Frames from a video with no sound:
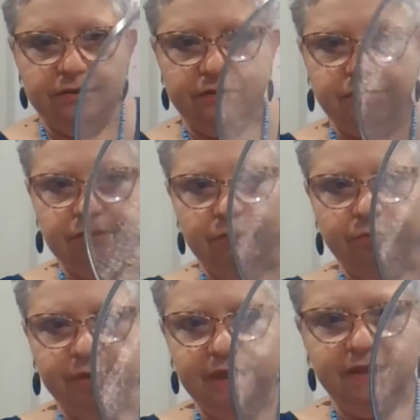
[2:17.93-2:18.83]
So
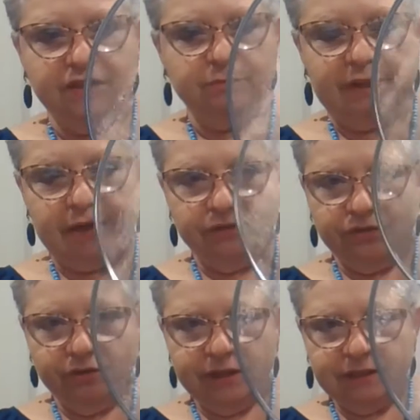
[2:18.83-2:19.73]
we need the splatter
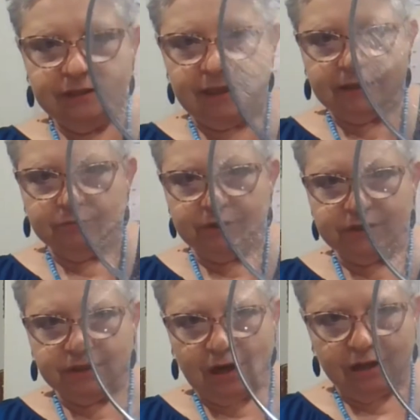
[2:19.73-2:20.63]
screen. That
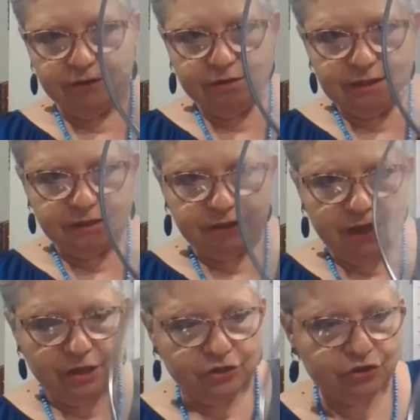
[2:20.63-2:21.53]
was $1 at the
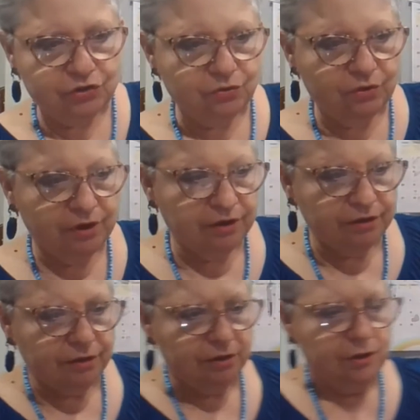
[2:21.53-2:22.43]
dollar store.